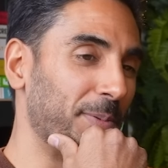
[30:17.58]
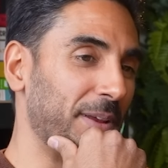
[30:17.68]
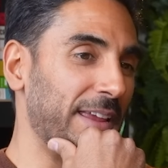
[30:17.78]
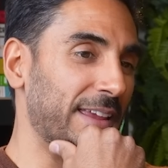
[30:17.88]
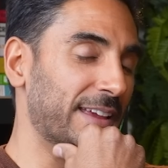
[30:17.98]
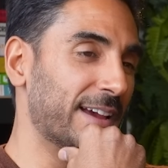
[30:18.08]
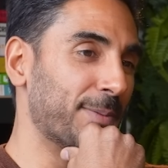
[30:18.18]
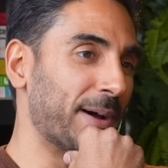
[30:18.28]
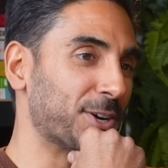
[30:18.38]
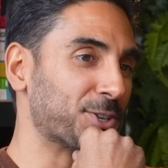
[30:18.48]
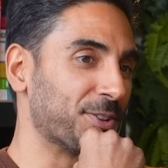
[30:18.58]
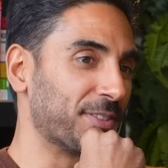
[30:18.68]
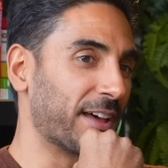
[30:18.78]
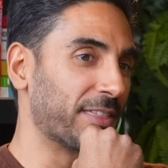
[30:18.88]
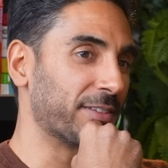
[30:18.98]
probably
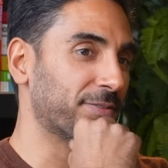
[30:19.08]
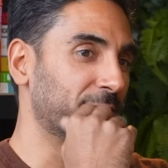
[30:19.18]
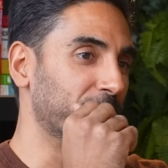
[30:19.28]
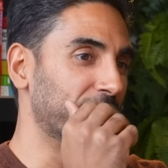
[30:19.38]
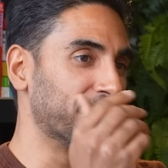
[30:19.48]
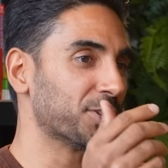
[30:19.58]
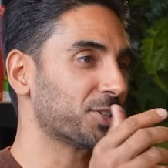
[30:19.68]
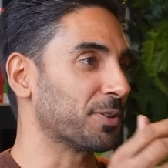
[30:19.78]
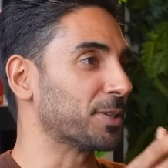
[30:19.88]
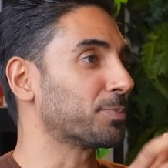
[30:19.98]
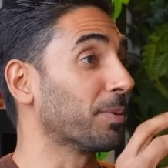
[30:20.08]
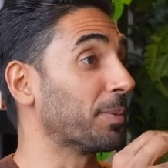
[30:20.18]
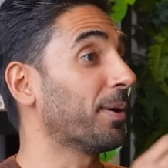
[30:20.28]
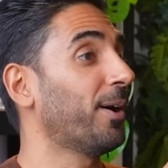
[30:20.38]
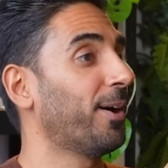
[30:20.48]
imagine that the food industry is probably
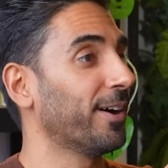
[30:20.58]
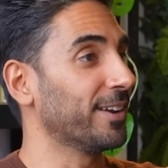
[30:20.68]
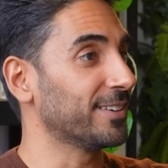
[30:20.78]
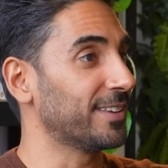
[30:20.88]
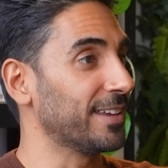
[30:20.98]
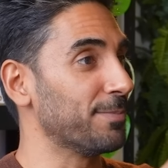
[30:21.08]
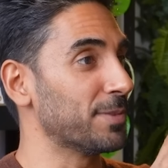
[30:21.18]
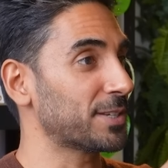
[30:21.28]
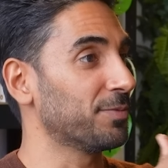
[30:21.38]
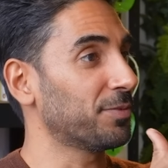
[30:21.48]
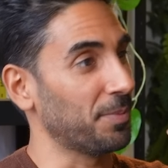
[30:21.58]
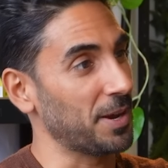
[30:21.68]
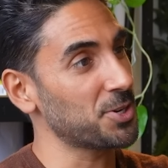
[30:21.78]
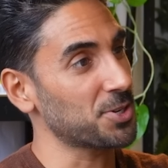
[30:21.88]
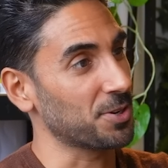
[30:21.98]
behind the
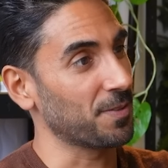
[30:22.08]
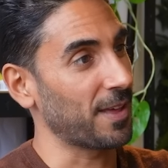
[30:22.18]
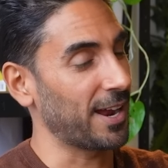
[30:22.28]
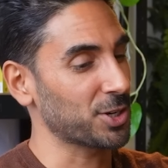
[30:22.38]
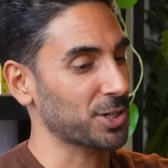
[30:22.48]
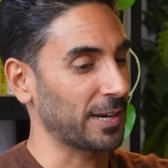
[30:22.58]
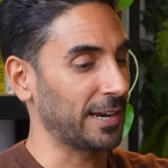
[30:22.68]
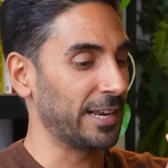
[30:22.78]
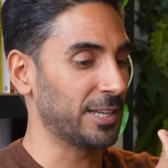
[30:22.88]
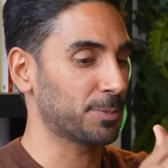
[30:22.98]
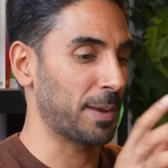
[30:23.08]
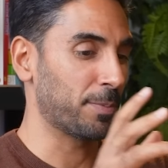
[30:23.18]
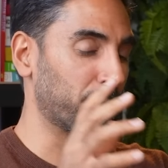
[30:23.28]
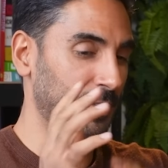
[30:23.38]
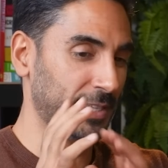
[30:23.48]
misinformation that actually leads
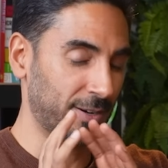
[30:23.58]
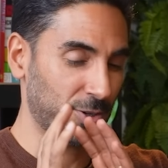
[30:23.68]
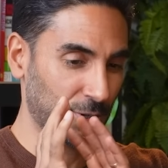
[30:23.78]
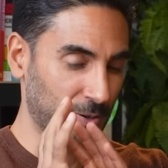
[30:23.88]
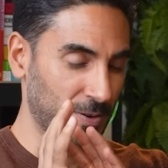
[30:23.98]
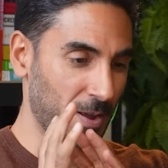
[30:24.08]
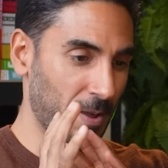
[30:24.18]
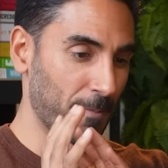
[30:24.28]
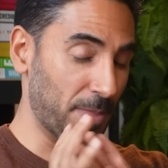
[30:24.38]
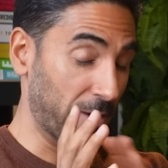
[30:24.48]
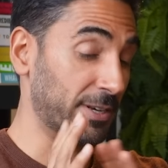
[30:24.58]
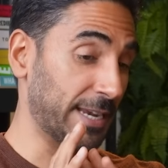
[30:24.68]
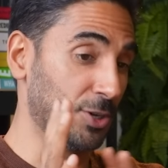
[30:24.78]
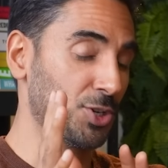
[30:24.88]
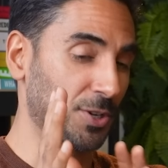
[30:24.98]
people attention, their
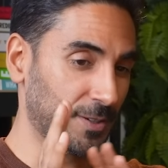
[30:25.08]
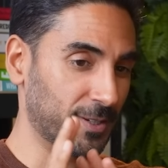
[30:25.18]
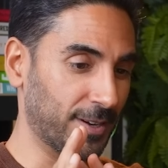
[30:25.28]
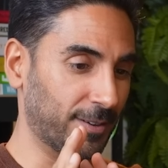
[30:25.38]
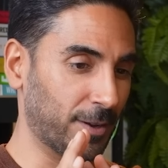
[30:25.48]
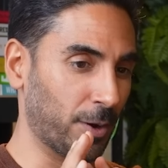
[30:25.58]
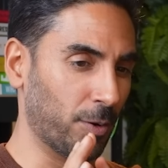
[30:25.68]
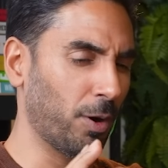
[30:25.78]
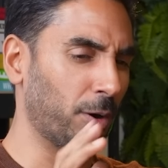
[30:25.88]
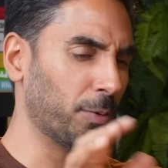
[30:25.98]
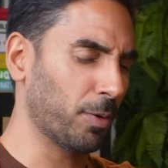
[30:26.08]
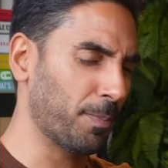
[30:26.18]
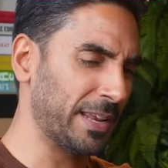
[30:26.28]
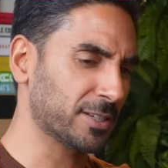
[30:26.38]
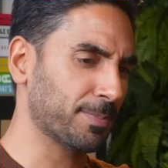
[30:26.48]
attention to go, oh, well,
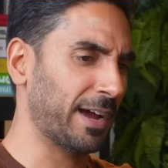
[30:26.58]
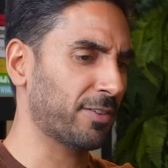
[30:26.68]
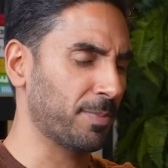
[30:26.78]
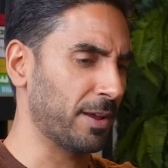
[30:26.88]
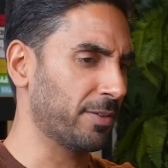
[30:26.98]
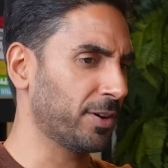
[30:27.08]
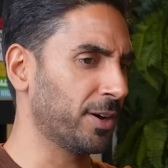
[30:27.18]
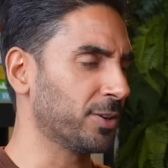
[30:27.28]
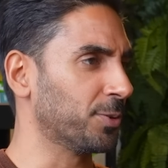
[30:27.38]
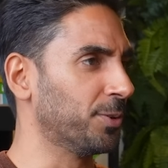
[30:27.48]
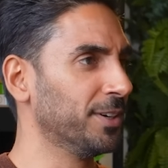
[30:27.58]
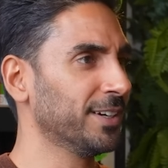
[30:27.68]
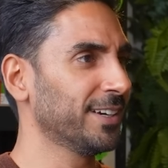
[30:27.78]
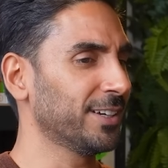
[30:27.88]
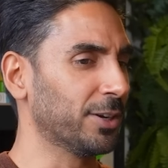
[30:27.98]
beans are bad for me, I've heard, or
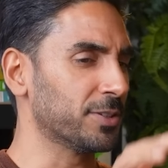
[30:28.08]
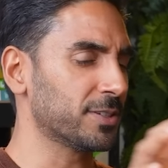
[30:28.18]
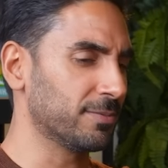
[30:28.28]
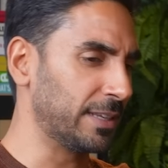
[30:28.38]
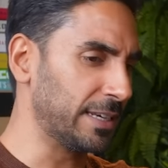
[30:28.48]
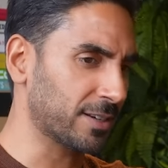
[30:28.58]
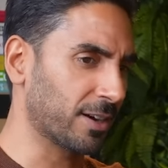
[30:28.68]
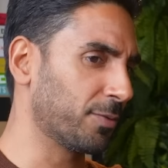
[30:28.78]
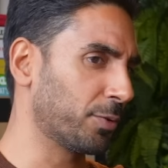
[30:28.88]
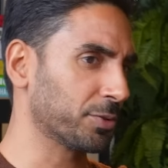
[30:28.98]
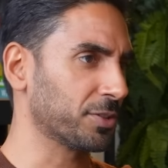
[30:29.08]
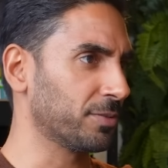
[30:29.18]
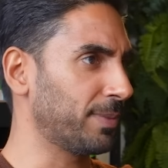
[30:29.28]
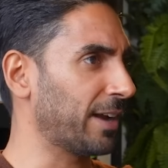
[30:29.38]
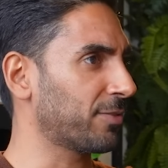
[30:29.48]
you know these kind of oils are
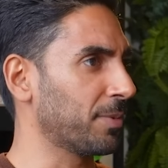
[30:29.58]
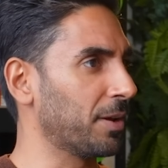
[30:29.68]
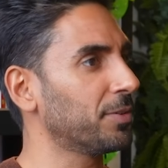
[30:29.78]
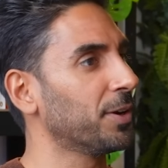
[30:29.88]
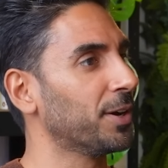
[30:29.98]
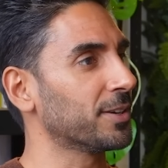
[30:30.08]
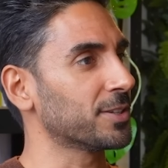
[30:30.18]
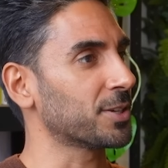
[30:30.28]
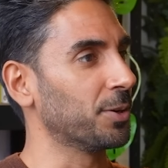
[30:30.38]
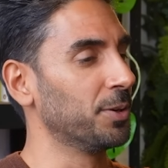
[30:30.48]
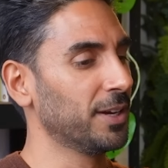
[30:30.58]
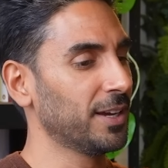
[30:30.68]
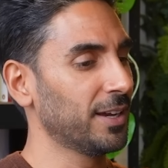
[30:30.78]
bad for me, I've heard, and so